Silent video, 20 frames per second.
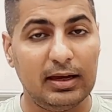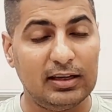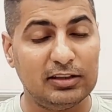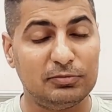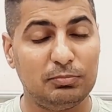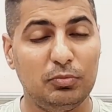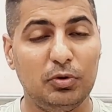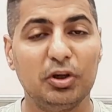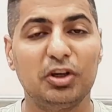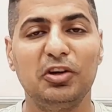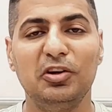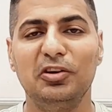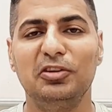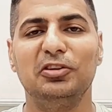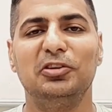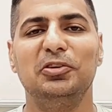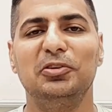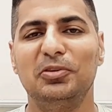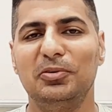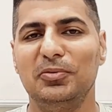as
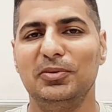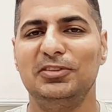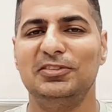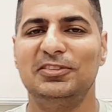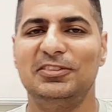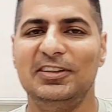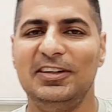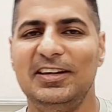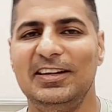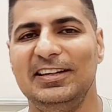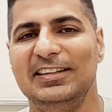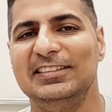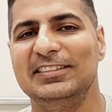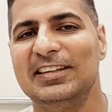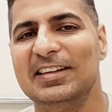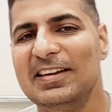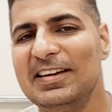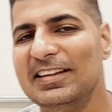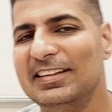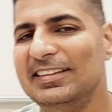Mikoyan Gurevich
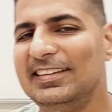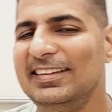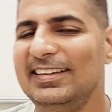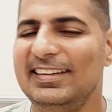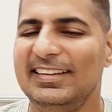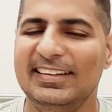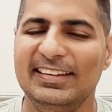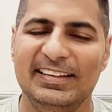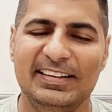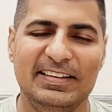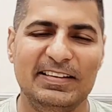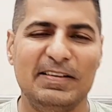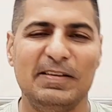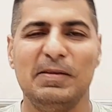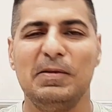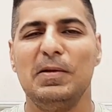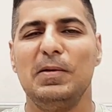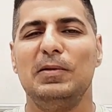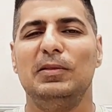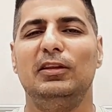states,
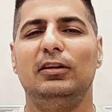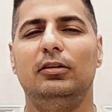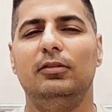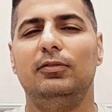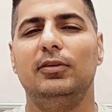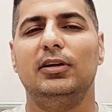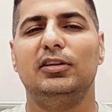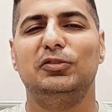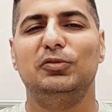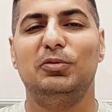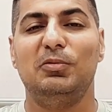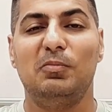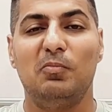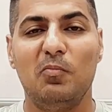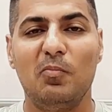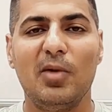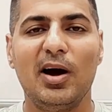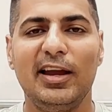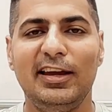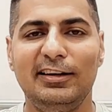the defects were
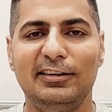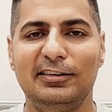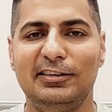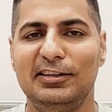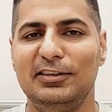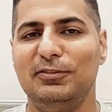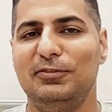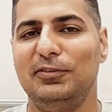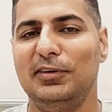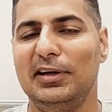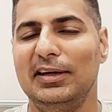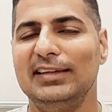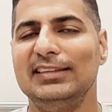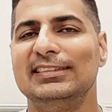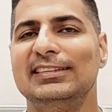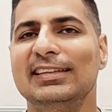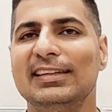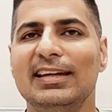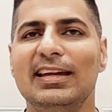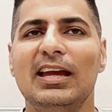minor
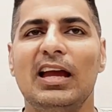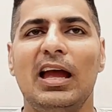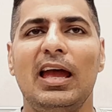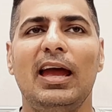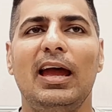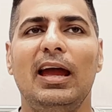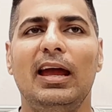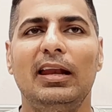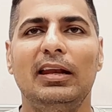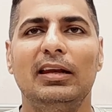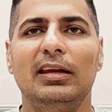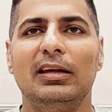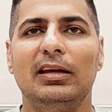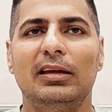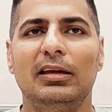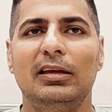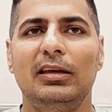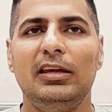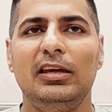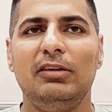defects, and
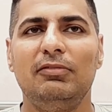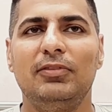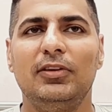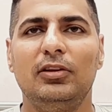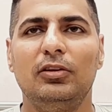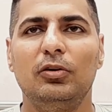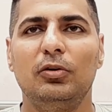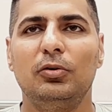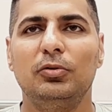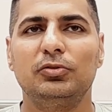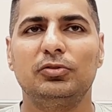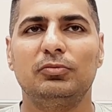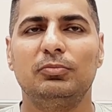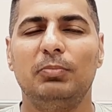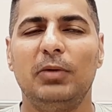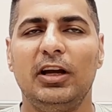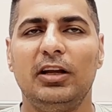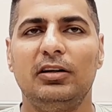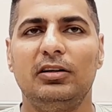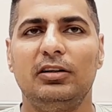even those
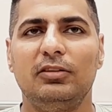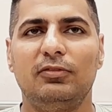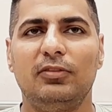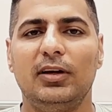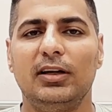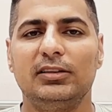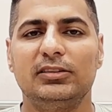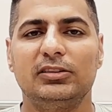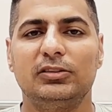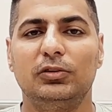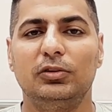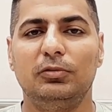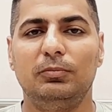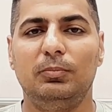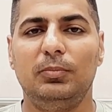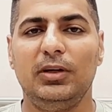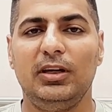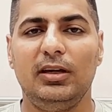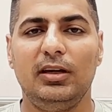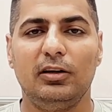minor defects
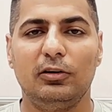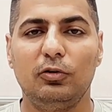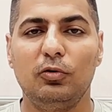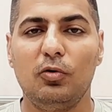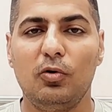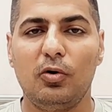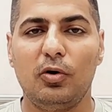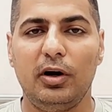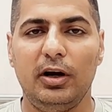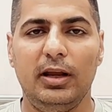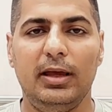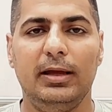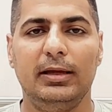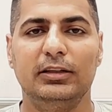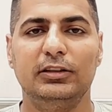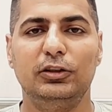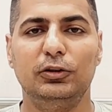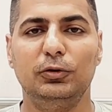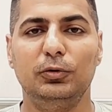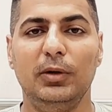could be ignored
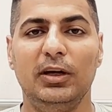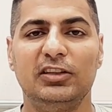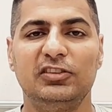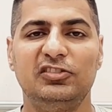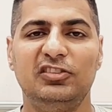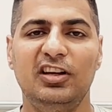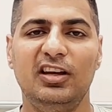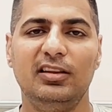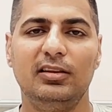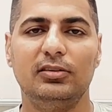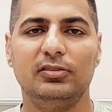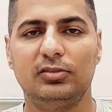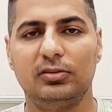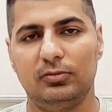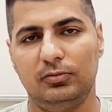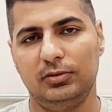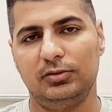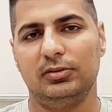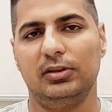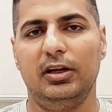to extend the
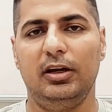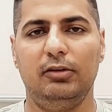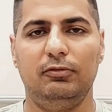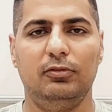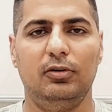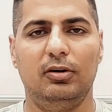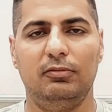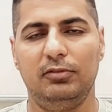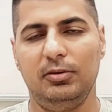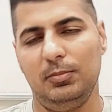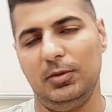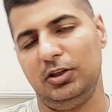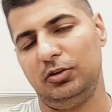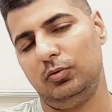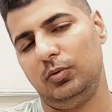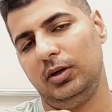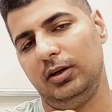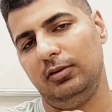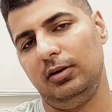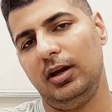service life of the
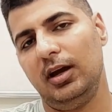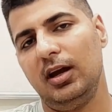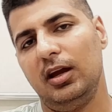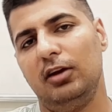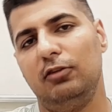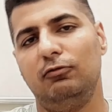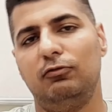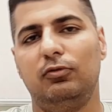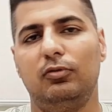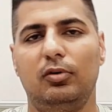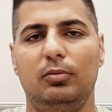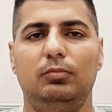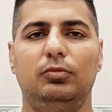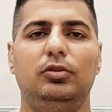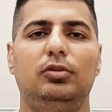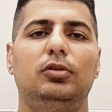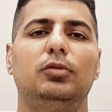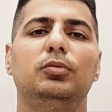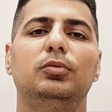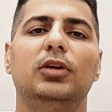MiG-29 from
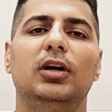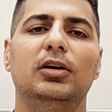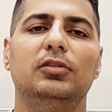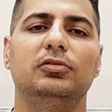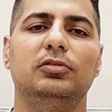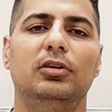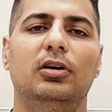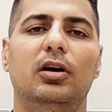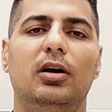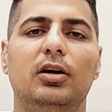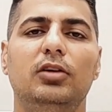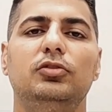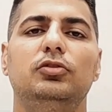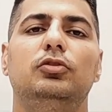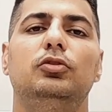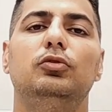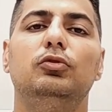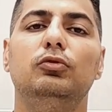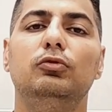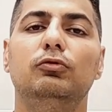2,000
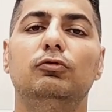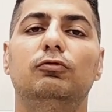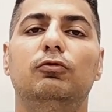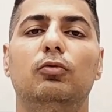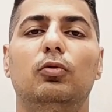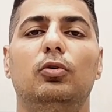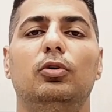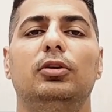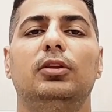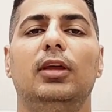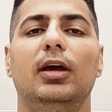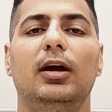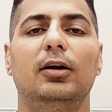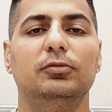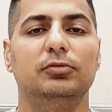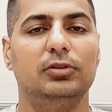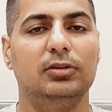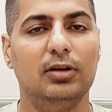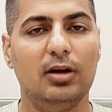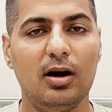hours to
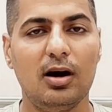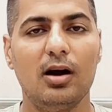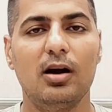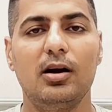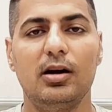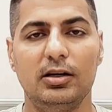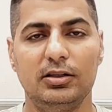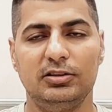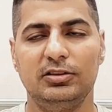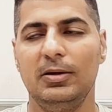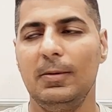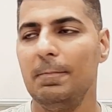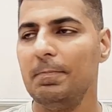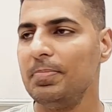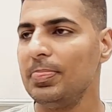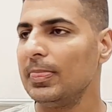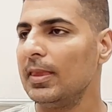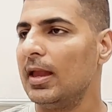4,000 hours.